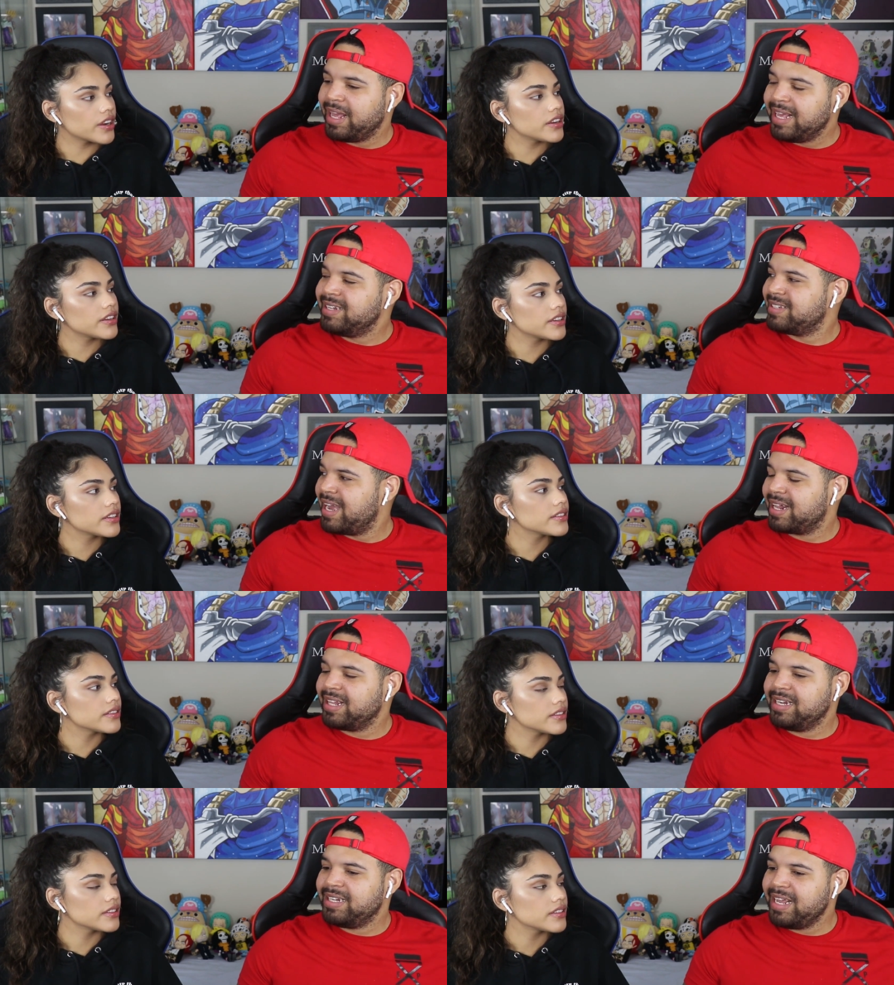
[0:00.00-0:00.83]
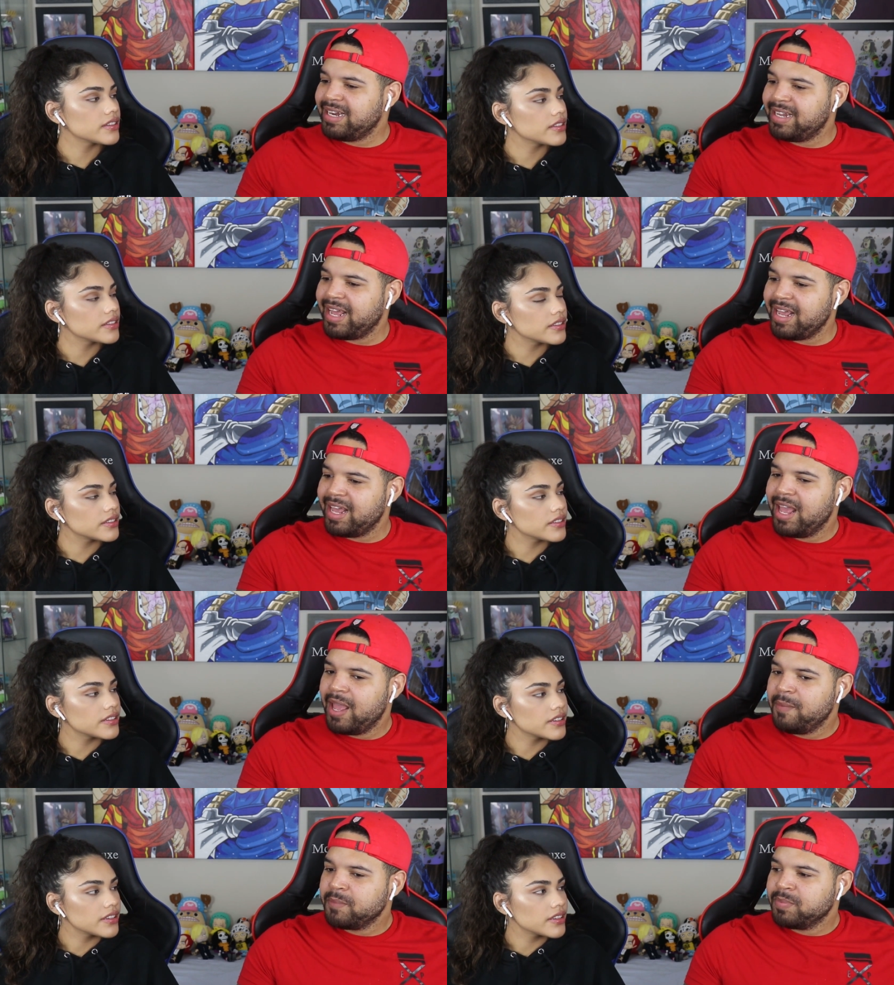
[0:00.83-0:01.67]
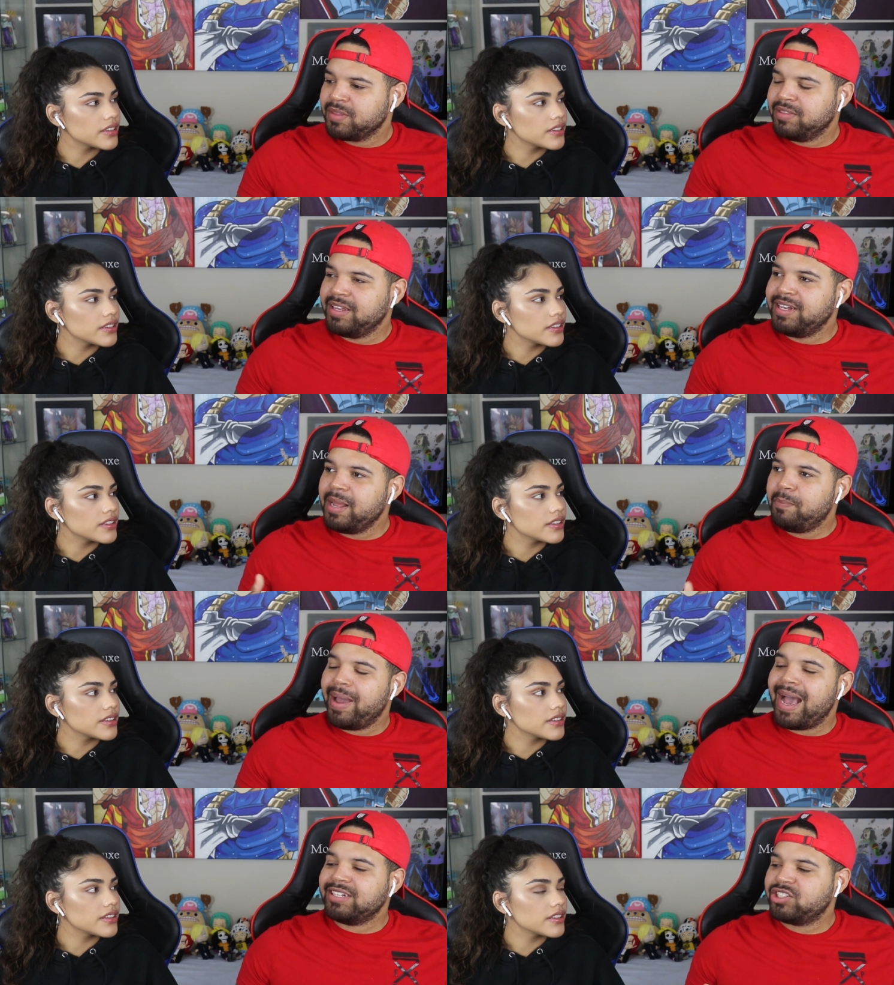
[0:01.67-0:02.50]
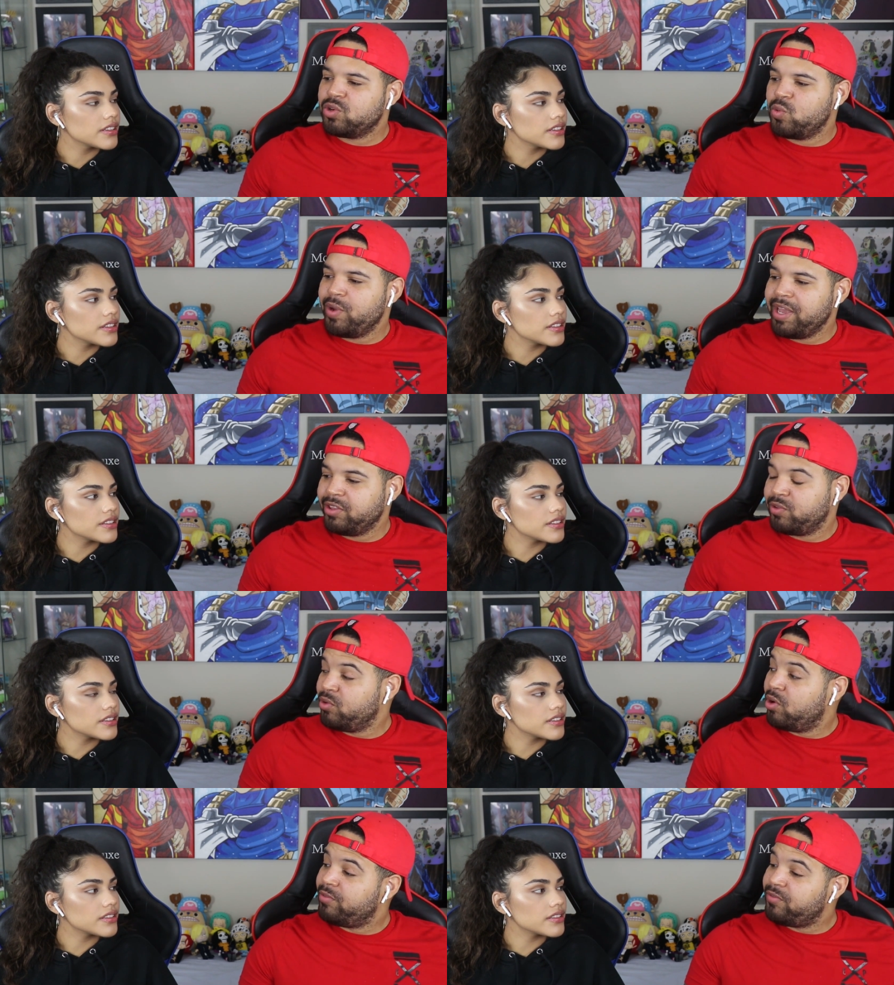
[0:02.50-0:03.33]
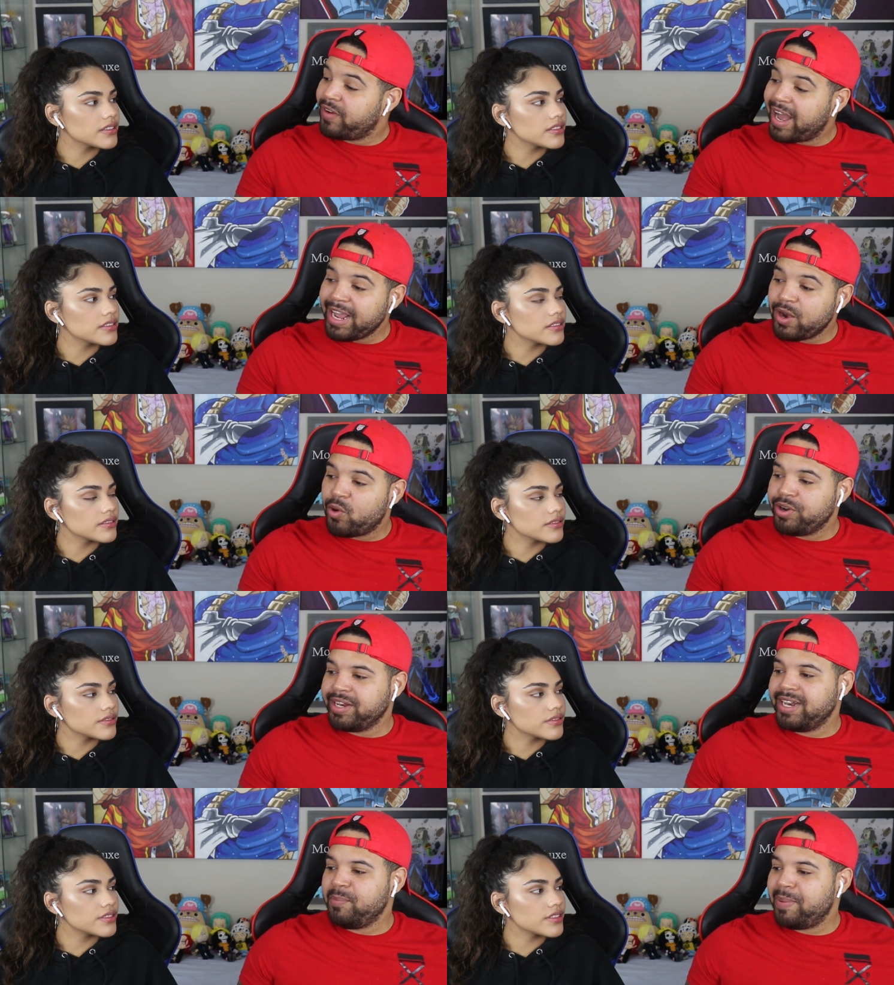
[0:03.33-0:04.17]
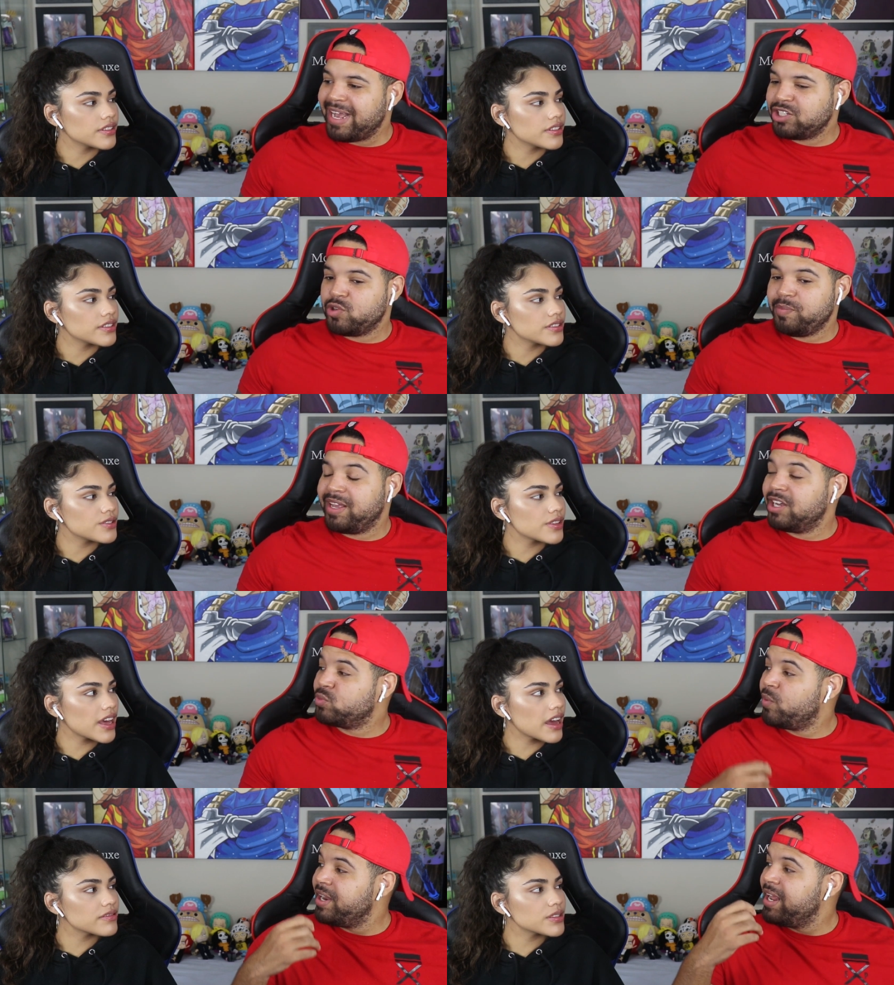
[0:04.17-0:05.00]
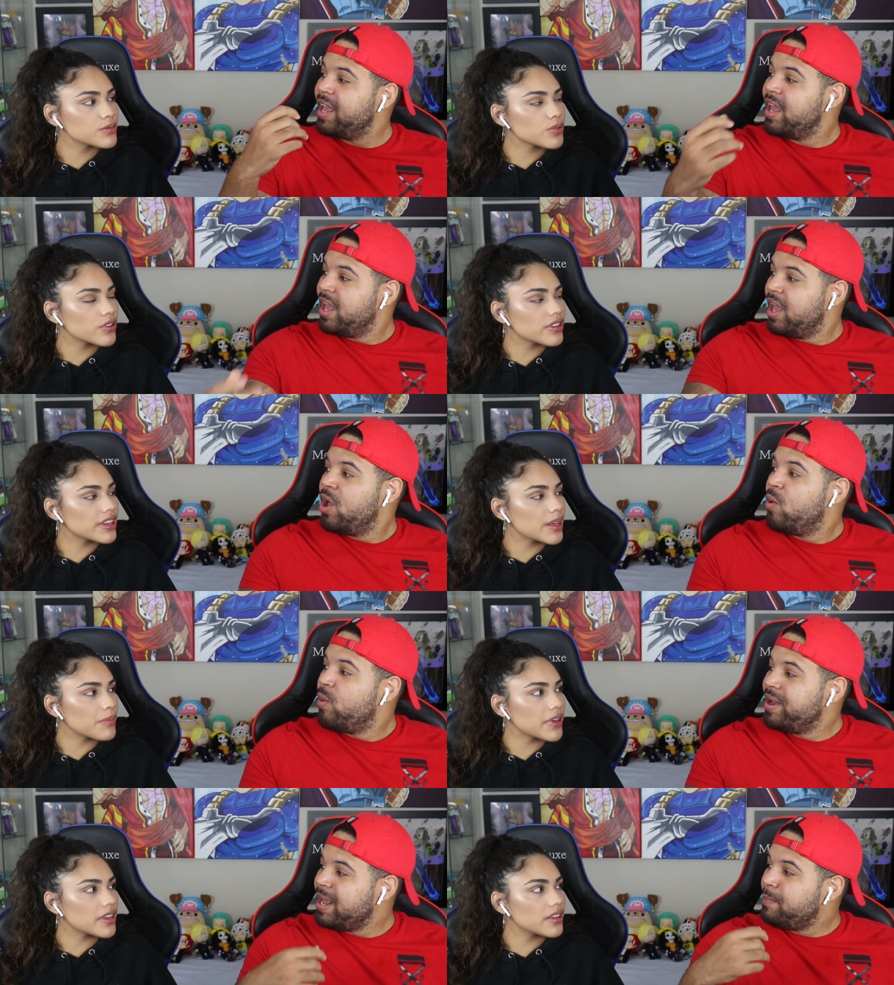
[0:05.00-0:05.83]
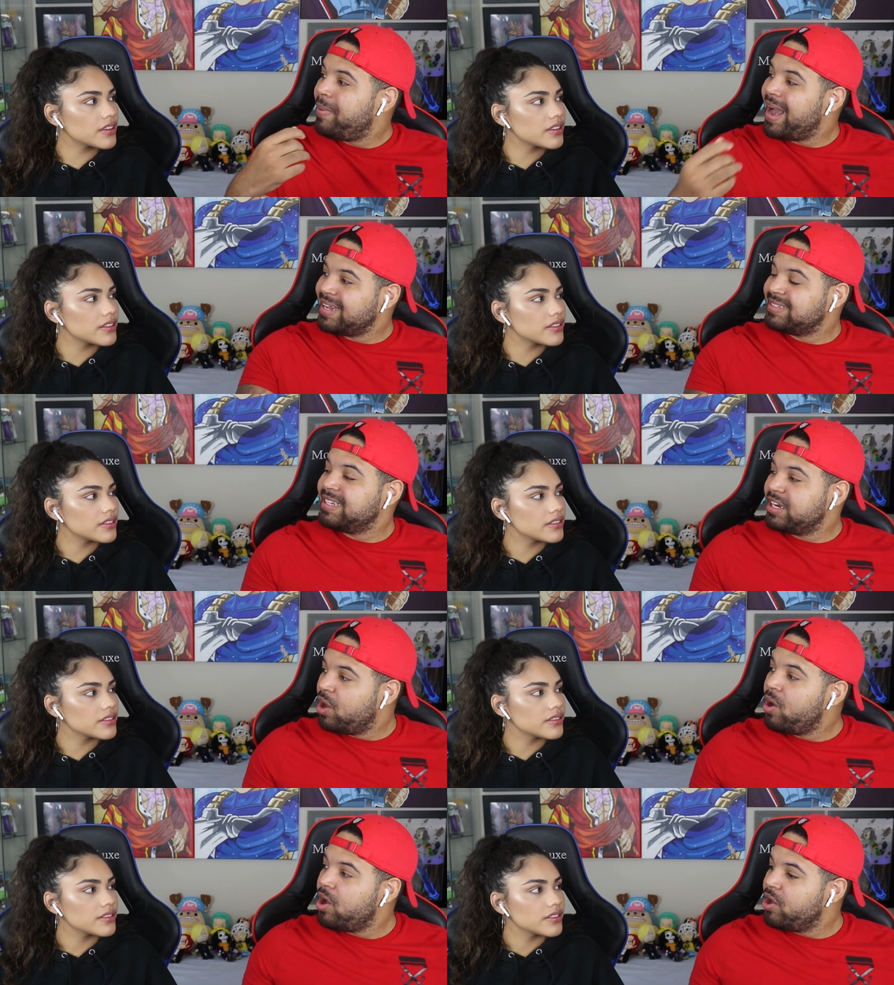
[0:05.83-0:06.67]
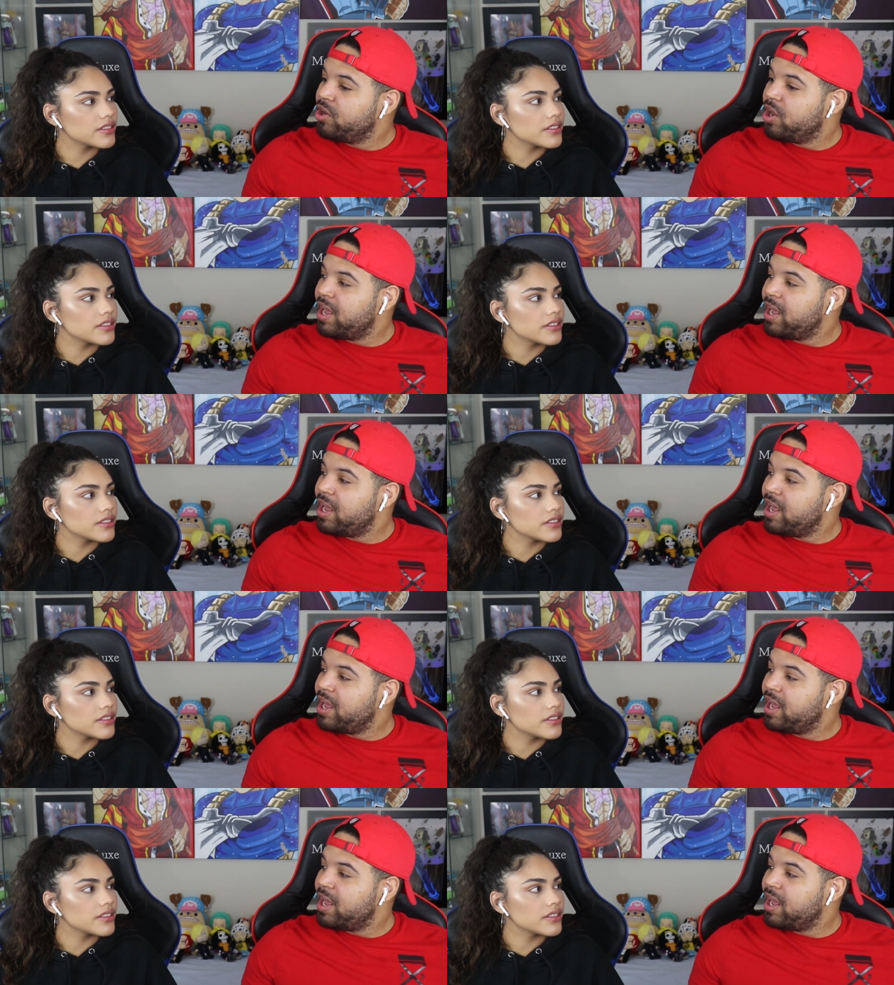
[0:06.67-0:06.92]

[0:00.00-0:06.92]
Speaker 1: Like exactly, did they did they pass away through a fight, or did they pass away because they when, they, sort of when they pass it on,